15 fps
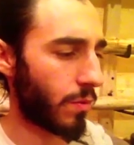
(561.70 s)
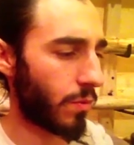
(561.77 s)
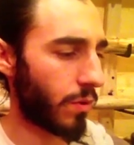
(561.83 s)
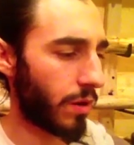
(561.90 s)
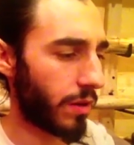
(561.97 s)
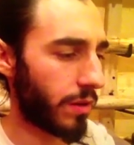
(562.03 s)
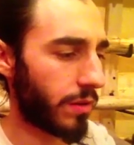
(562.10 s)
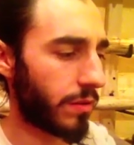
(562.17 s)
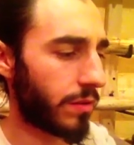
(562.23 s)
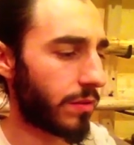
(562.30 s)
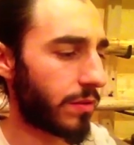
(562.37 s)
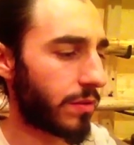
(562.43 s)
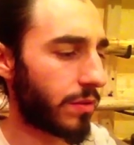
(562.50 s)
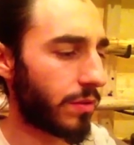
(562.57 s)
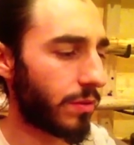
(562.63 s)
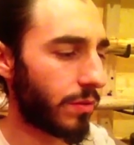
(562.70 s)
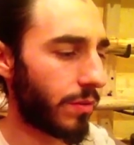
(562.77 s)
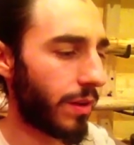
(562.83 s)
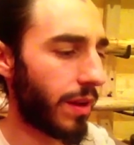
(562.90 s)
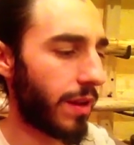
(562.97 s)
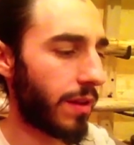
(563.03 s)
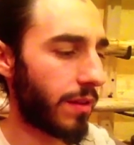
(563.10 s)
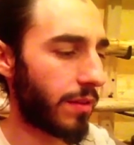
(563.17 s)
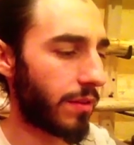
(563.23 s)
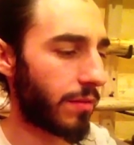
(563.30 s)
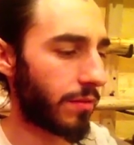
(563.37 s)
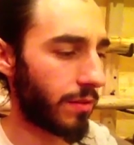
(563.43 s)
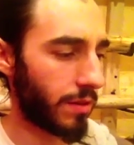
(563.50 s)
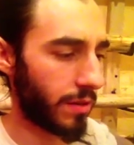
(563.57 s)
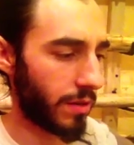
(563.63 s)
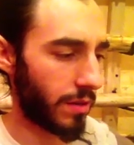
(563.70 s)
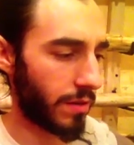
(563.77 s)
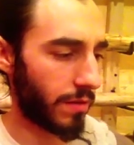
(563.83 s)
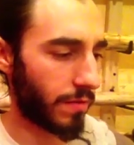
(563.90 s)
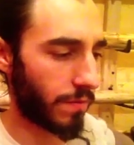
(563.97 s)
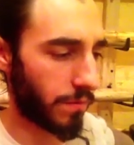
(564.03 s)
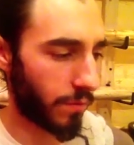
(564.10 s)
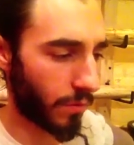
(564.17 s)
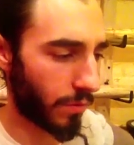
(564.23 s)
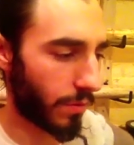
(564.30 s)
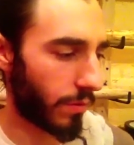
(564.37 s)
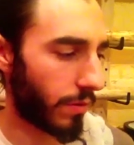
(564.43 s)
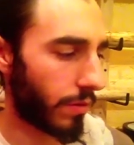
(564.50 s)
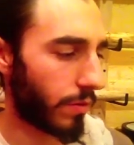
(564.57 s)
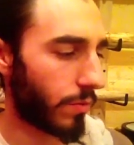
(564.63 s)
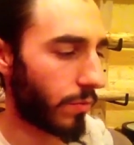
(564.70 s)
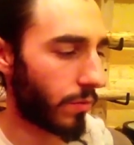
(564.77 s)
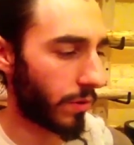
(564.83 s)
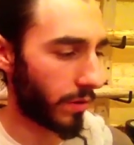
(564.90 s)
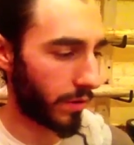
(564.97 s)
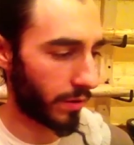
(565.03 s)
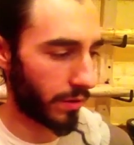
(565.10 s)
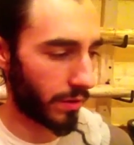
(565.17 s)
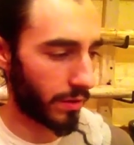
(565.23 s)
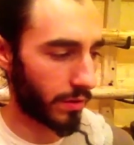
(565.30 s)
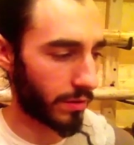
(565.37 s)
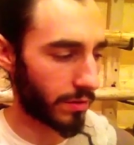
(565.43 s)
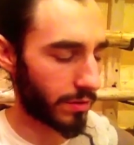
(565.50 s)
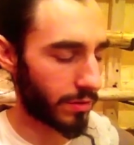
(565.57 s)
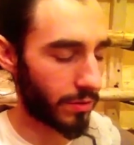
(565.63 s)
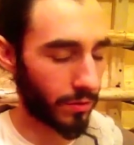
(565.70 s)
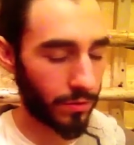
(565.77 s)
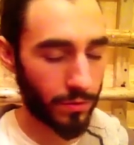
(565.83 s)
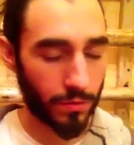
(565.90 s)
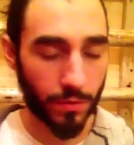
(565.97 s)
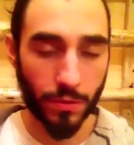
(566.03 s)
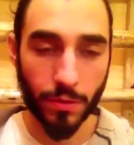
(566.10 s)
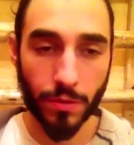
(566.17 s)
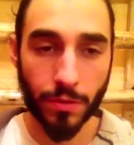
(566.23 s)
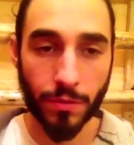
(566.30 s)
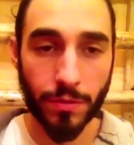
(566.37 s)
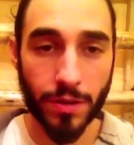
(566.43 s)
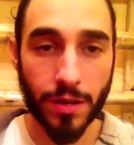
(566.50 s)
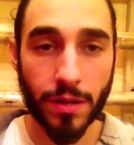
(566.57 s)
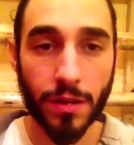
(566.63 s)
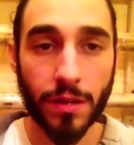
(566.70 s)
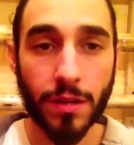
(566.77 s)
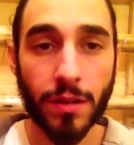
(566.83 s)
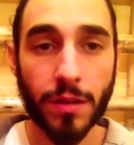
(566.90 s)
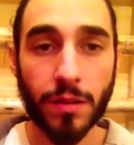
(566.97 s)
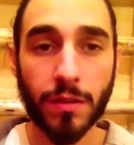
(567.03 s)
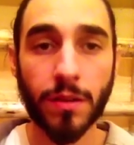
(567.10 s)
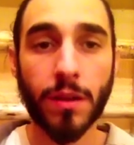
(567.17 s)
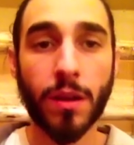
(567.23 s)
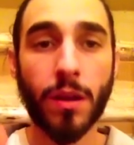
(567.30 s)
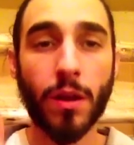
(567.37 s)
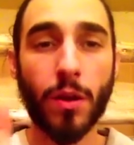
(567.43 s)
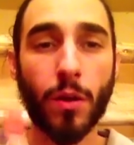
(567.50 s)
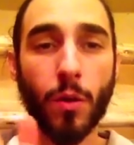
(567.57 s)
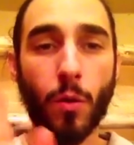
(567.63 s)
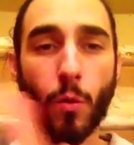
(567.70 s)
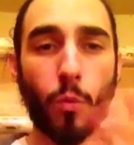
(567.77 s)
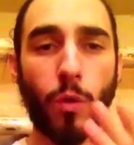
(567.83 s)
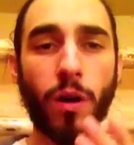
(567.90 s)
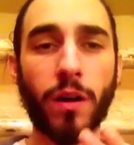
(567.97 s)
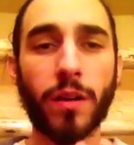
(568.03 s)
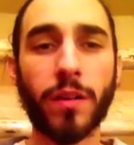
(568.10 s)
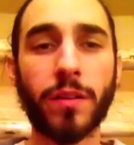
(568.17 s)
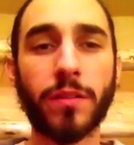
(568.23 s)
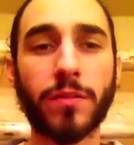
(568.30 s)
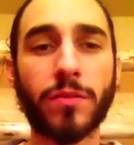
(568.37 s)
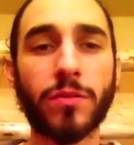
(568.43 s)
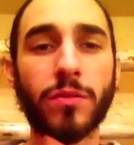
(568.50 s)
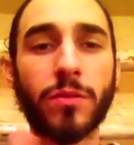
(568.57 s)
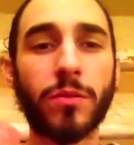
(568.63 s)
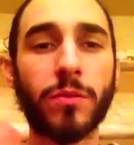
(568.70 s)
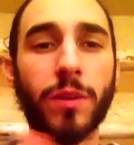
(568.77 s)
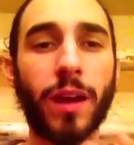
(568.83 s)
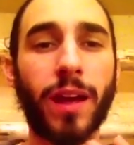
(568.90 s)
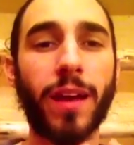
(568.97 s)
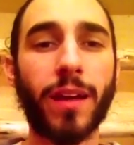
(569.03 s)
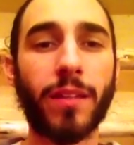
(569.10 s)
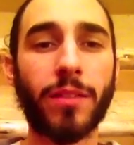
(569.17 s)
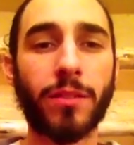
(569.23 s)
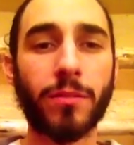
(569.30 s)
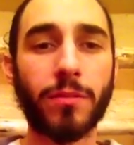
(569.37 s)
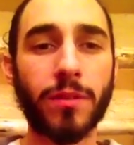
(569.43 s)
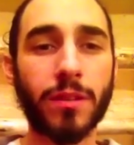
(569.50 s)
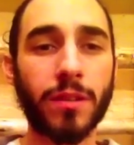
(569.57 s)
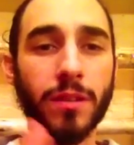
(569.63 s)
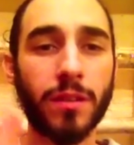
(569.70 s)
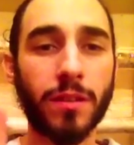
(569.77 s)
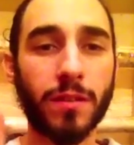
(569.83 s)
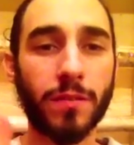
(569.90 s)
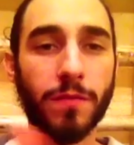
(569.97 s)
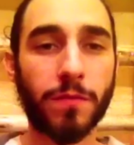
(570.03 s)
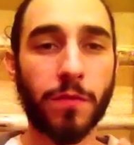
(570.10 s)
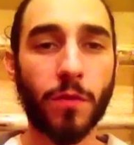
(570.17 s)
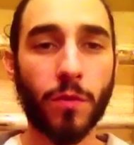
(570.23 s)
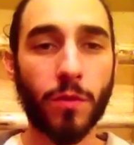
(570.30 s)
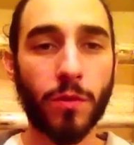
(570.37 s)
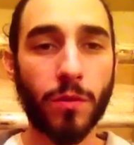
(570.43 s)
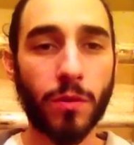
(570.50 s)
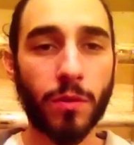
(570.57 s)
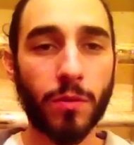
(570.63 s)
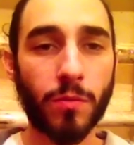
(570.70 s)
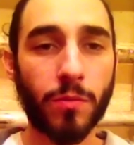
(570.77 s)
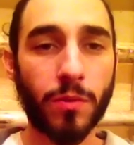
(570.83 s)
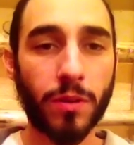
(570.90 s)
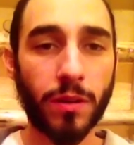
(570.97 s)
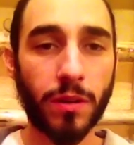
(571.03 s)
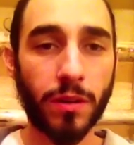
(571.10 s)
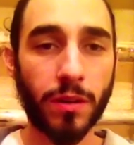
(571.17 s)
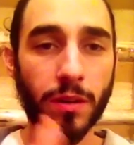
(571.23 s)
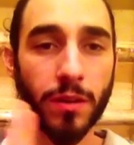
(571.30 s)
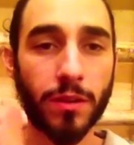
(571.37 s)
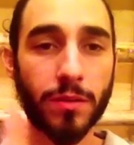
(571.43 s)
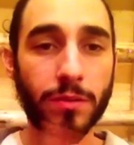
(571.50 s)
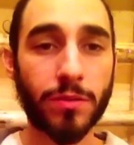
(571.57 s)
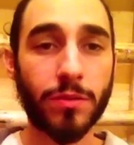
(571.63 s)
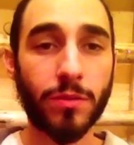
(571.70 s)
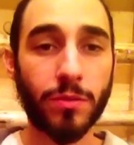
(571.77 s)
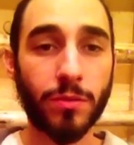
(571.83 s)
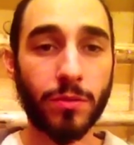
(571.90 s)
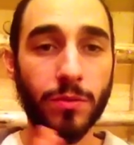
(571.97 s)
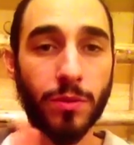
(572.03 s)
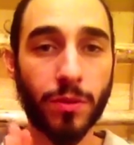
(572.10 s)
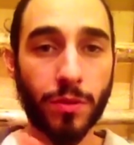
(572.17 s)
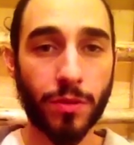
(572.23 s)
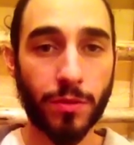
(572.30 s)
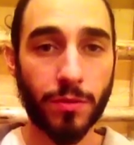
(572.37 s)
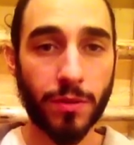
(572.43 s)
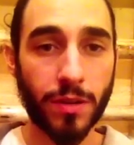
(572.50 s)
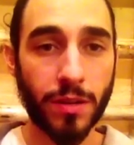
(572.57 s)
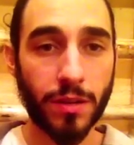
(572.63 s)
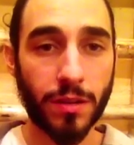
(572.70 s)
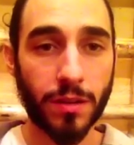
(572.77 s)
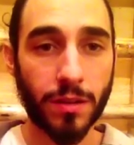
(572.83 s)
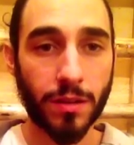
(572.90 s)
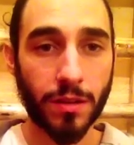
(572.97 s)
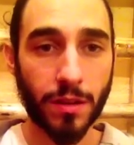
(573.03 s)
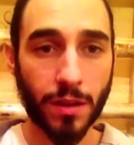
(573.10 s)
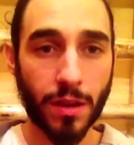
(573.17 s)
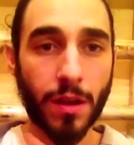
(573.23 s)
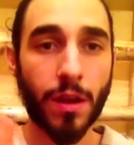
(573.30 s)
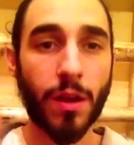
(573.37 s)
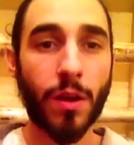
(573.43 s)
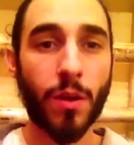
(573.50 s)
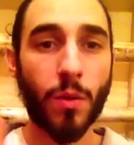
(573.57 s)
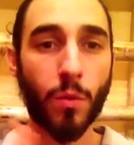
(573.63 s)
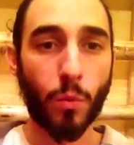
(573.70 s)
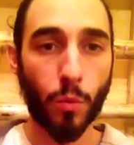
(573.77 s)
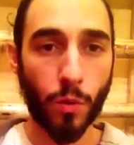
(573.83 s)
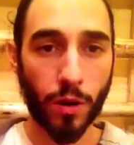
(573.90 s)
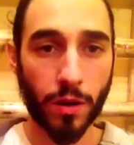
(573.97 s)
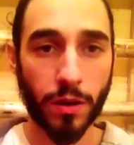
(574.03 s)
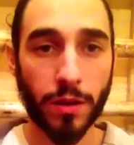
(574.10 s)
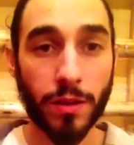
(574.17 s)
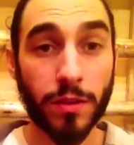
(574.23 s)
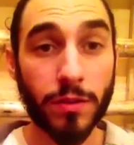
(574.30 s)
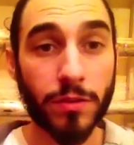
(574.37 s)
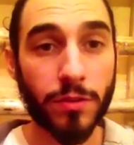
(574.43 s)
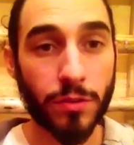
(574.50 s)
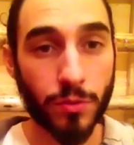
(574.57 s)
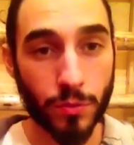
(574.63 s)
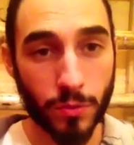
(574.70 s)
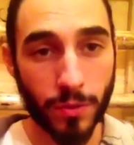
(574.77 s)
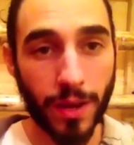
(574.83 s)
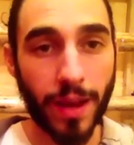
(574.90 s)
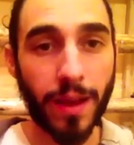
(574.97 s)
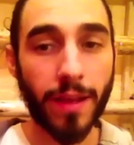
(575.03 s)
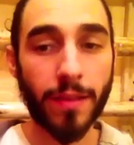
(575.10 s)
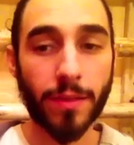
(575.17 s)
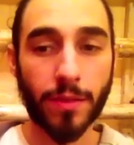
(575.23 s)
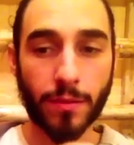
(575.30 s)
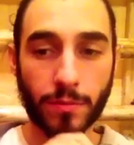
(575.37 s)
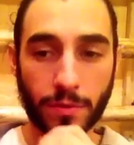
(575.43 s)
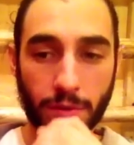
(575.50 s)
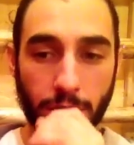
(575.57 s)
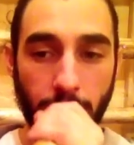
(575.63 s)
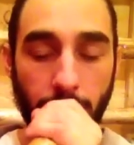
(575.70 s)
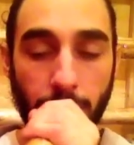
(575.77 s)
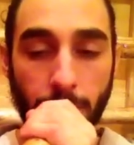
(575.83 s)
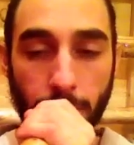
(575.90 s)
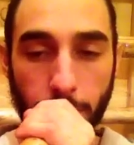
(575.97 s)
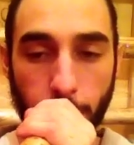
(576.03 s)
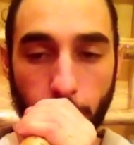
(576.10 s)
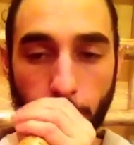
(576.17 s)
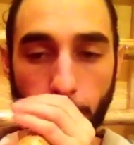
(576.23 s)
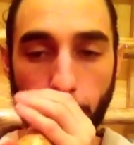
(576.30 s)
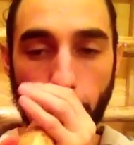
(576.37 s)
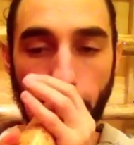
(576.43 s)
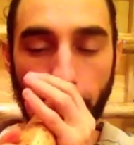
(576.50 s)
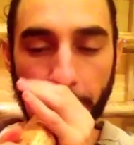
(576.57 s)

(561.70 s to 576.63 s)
1, 2, and 3, 4, 1, 2, 3, 1, 2, and 3, 4, 1, 2, 3, 1, 2, and 3, 4.